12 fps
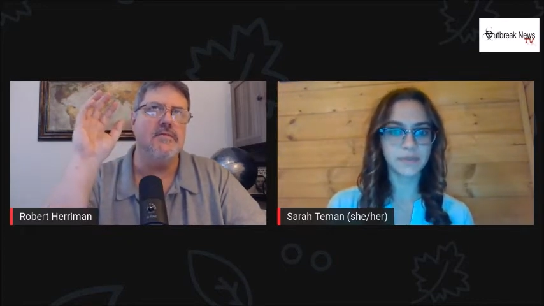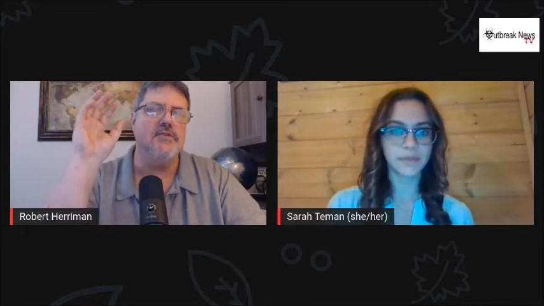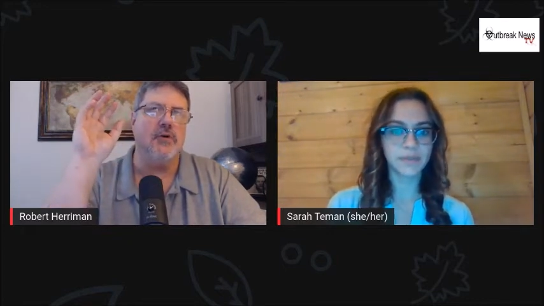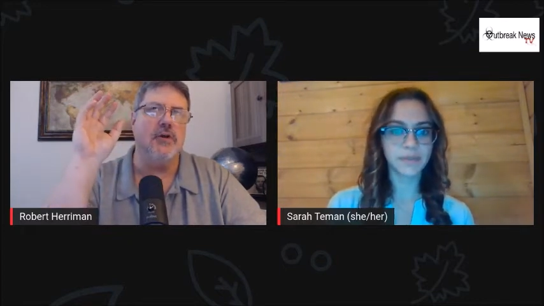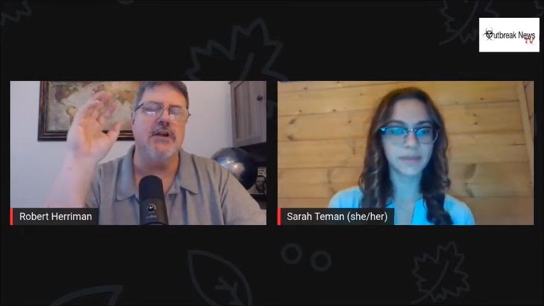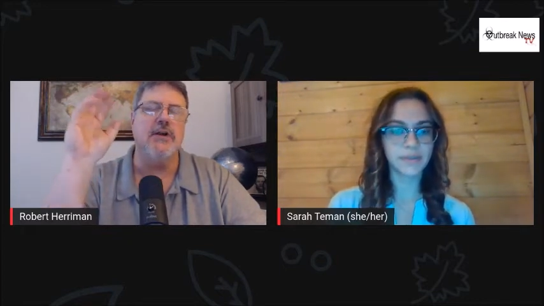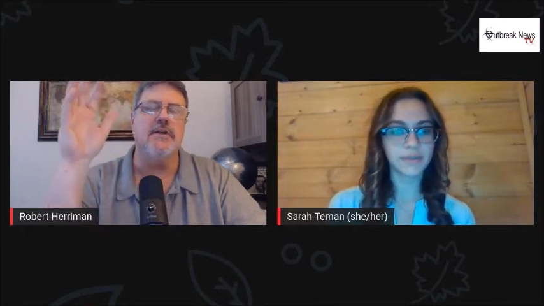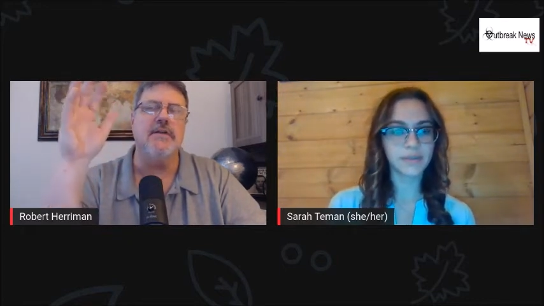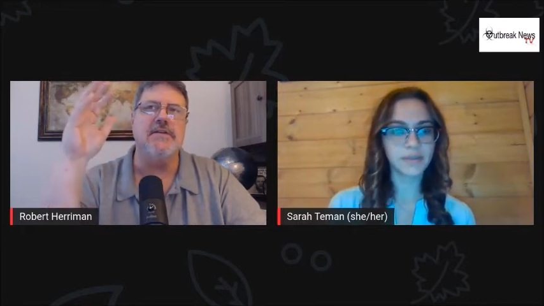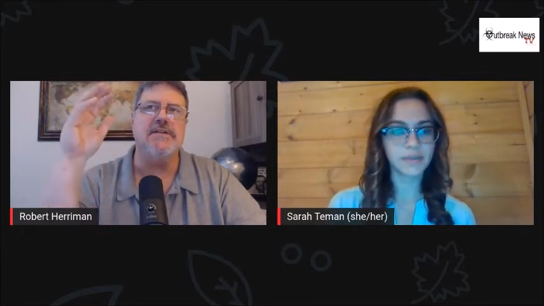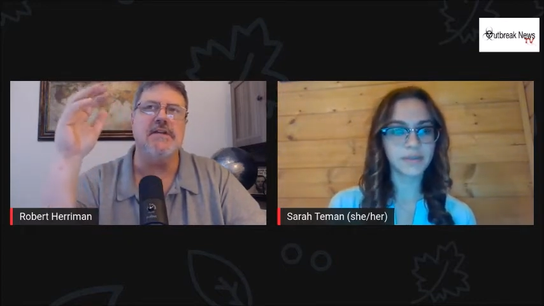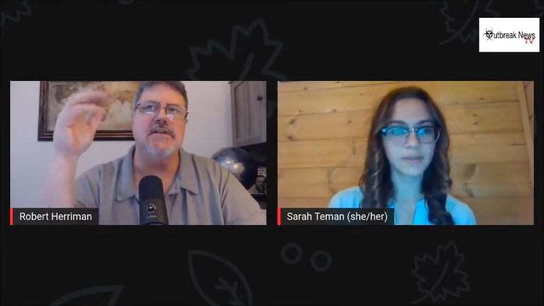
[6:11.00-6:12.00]
Speaker 1: so clearly
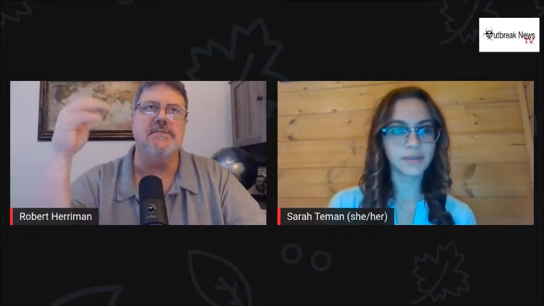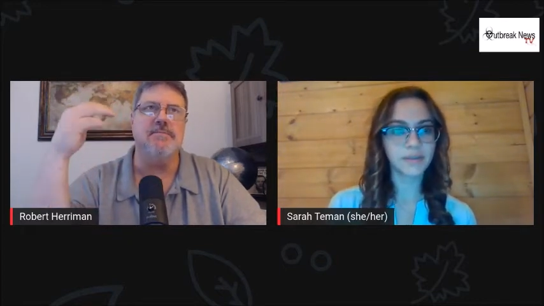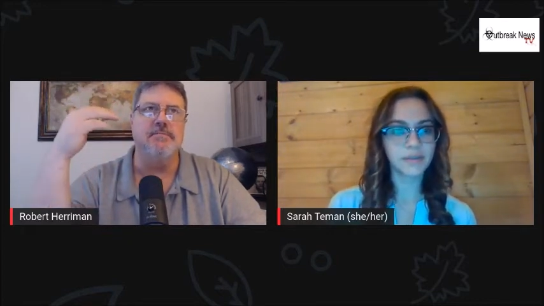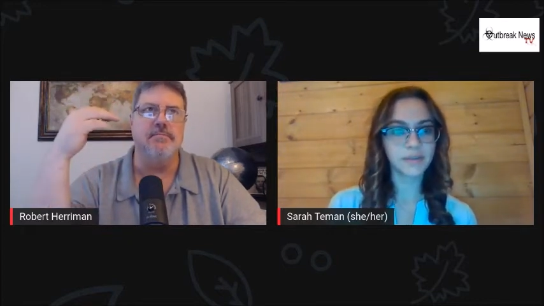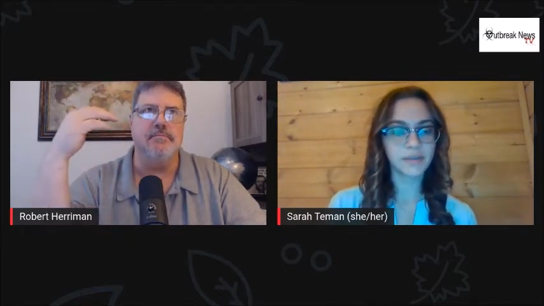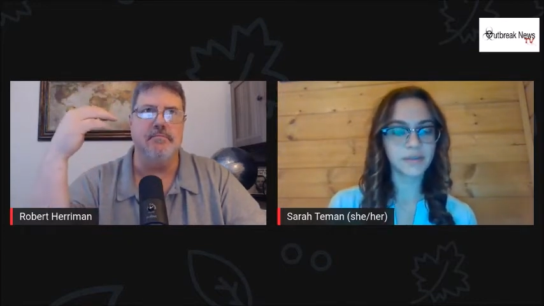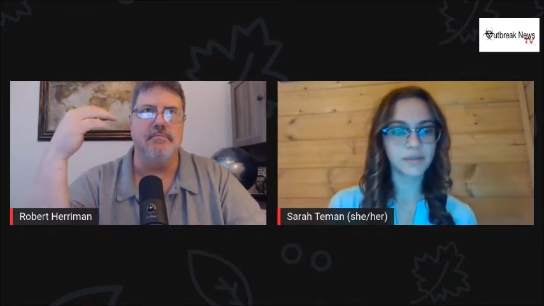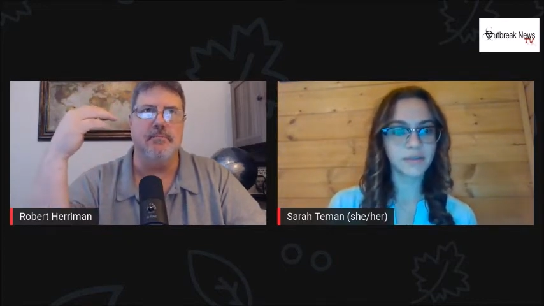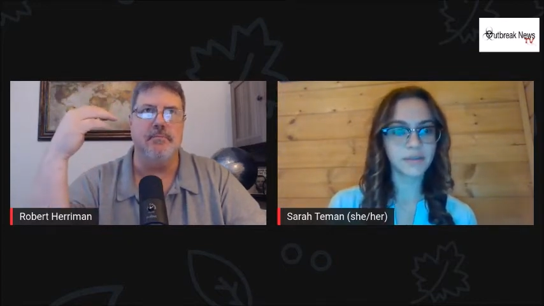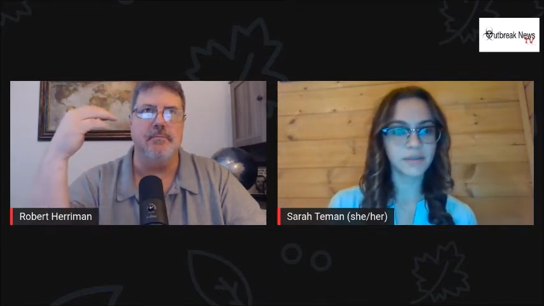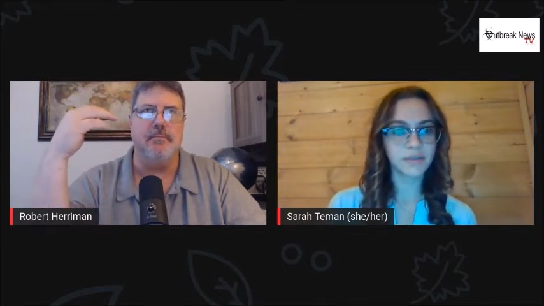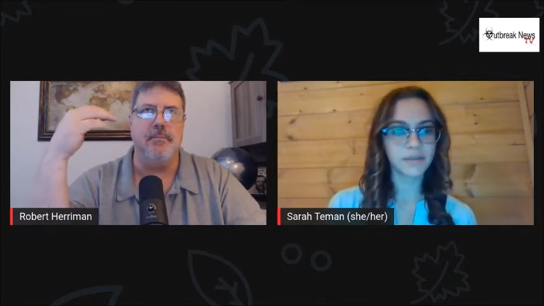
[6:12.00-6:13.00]
this is
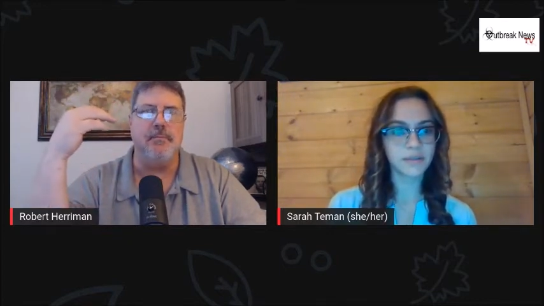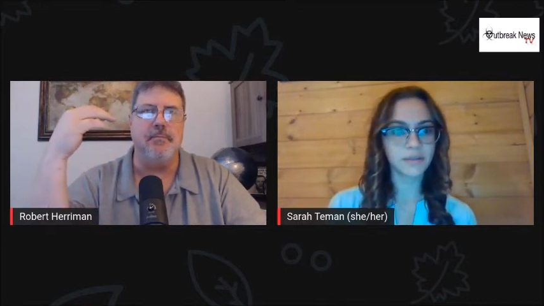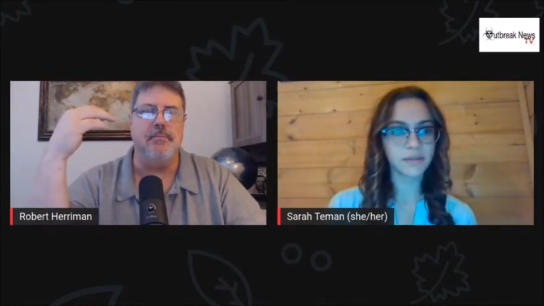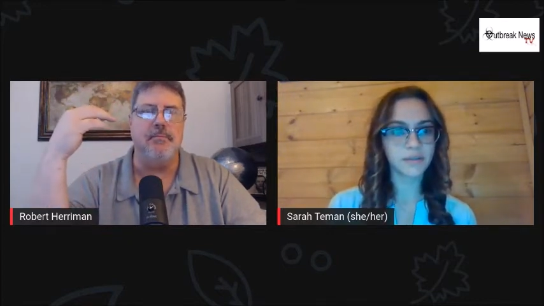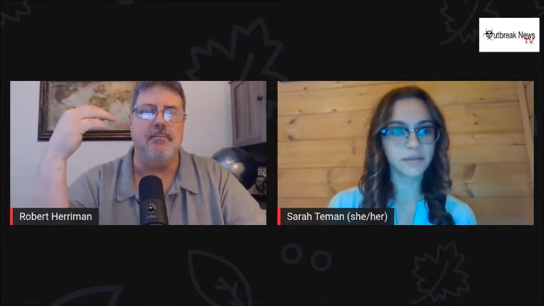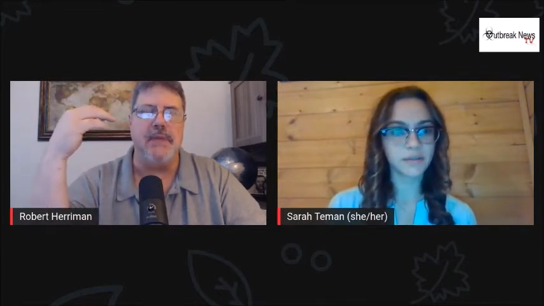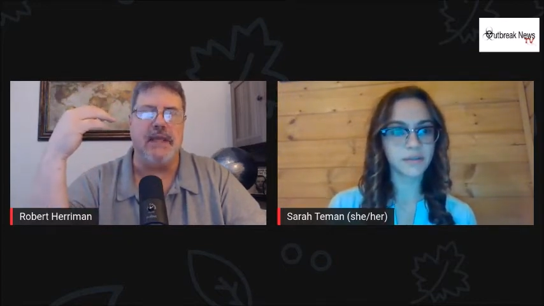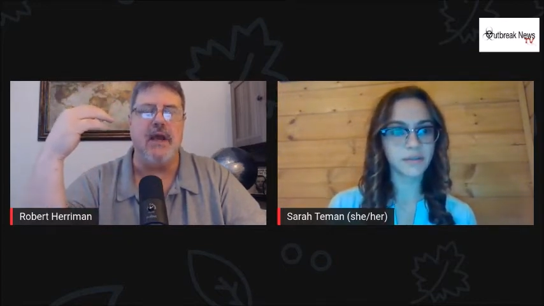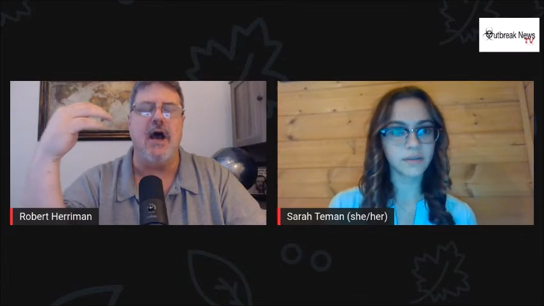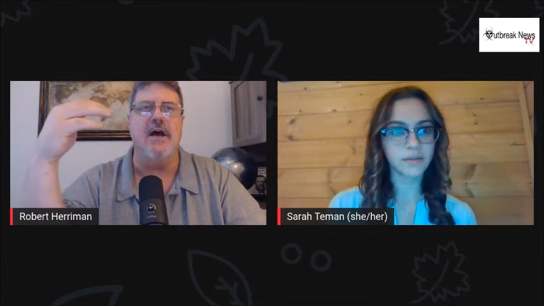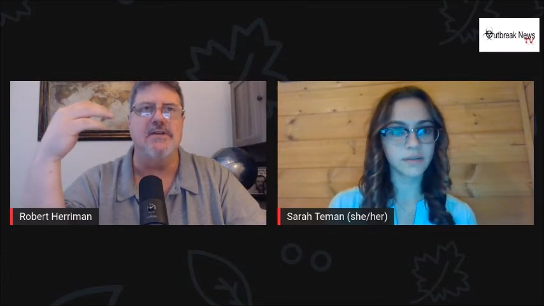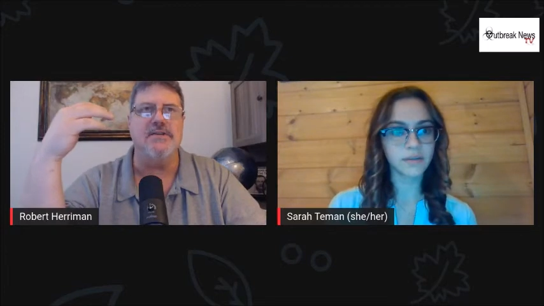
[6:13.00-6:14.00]

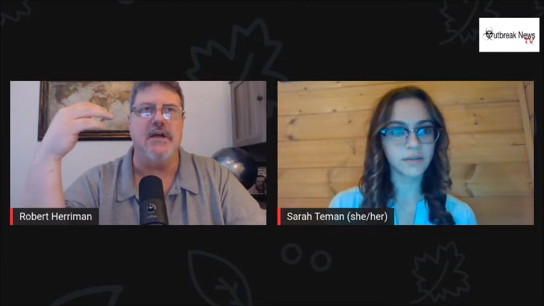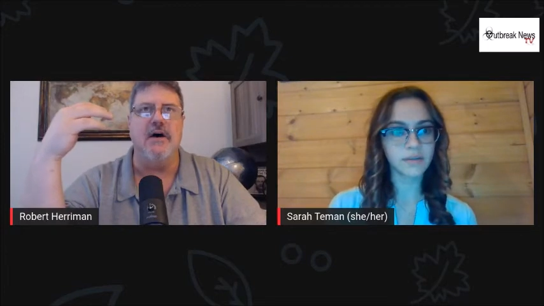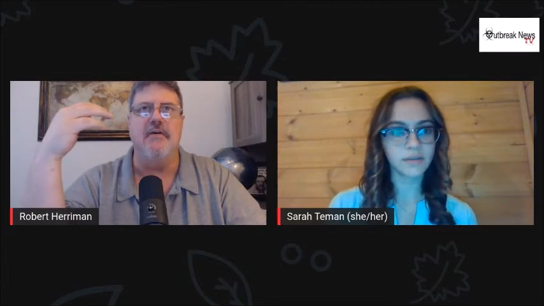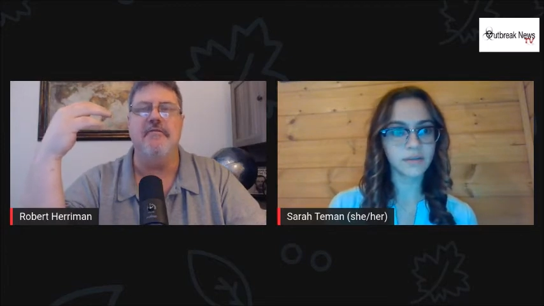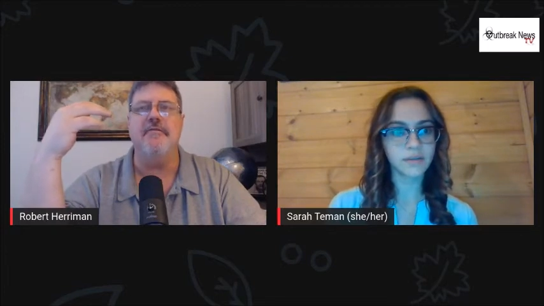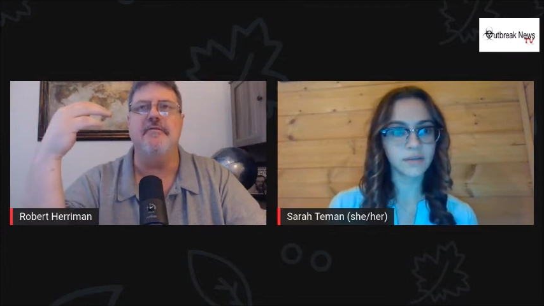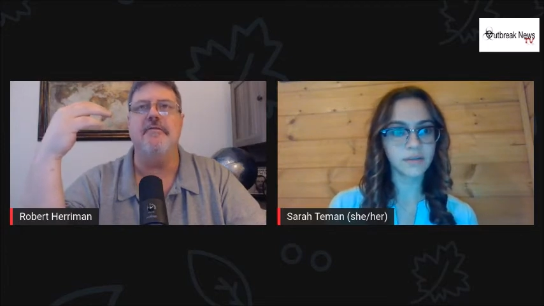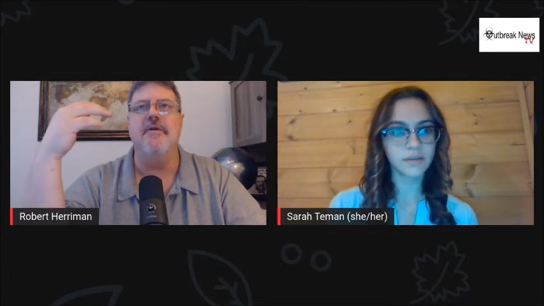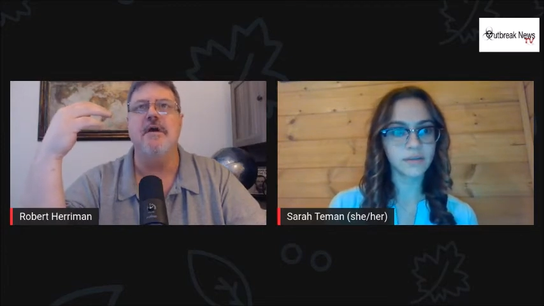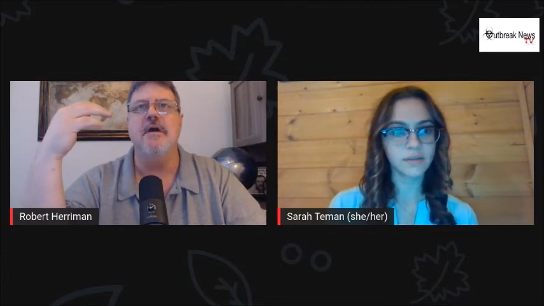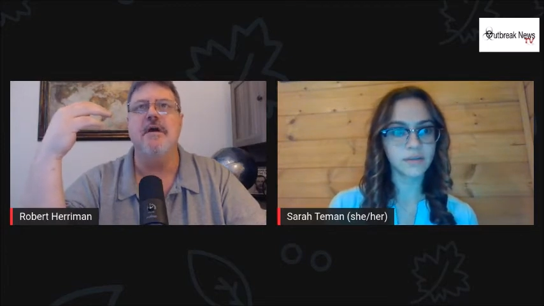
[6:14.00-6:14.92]
because of